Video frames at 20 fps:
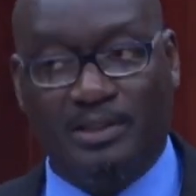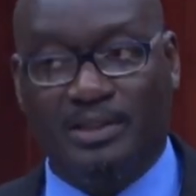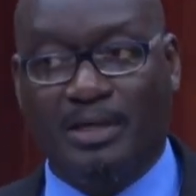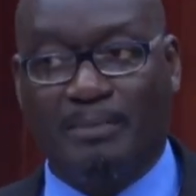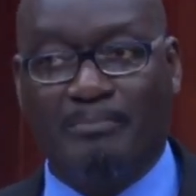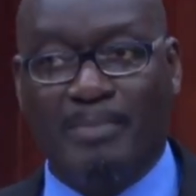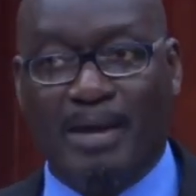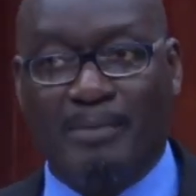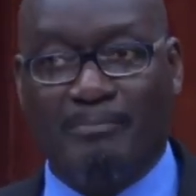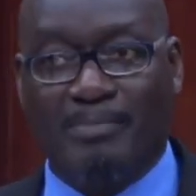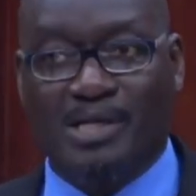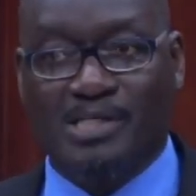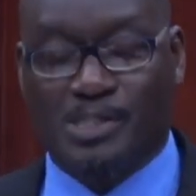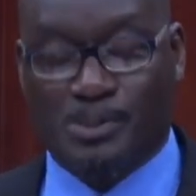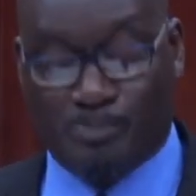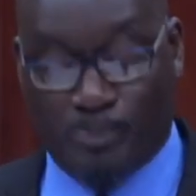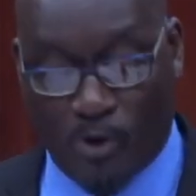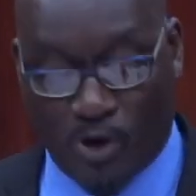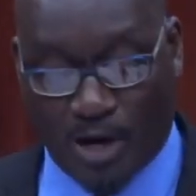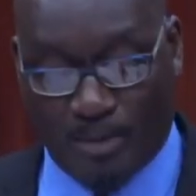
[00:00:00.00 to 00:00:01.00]
the members
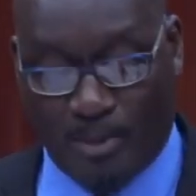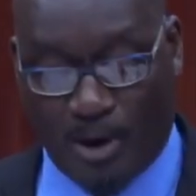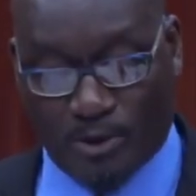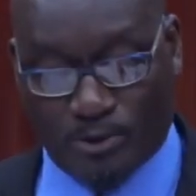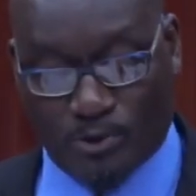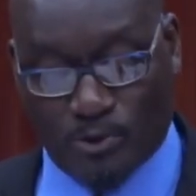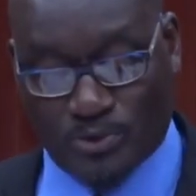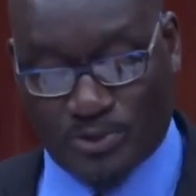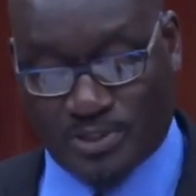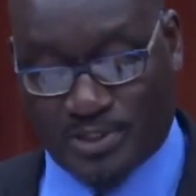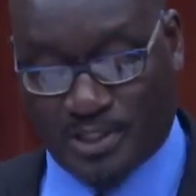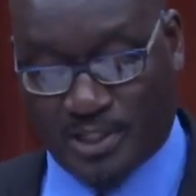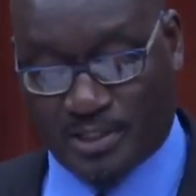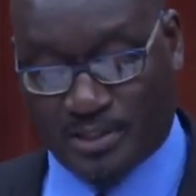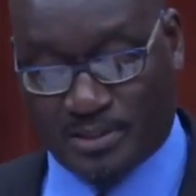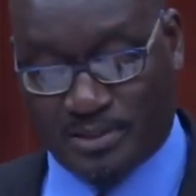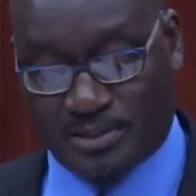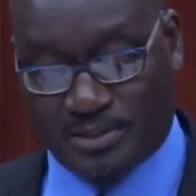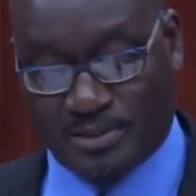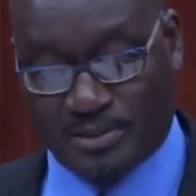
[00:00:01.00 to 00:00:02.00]
spoke about those
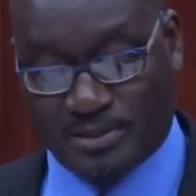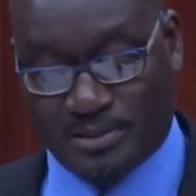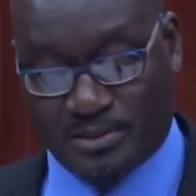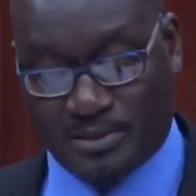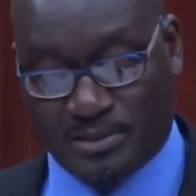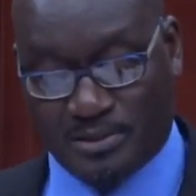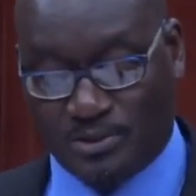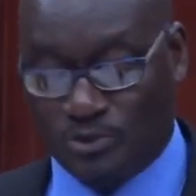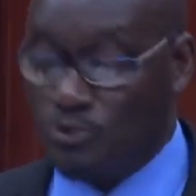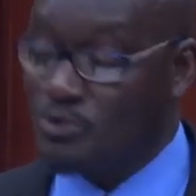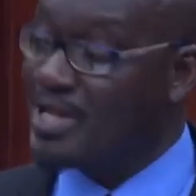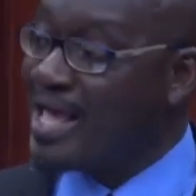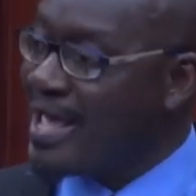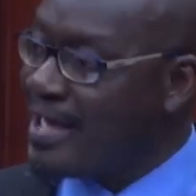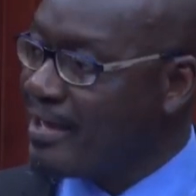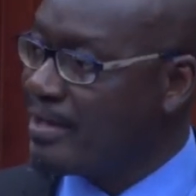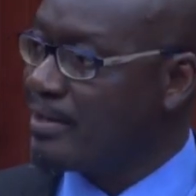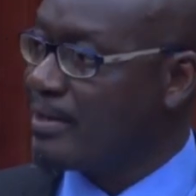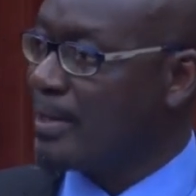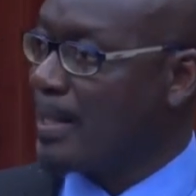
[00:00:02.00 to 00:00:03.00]
things,
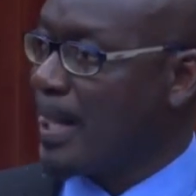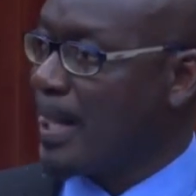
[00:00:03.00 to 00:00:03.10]
today,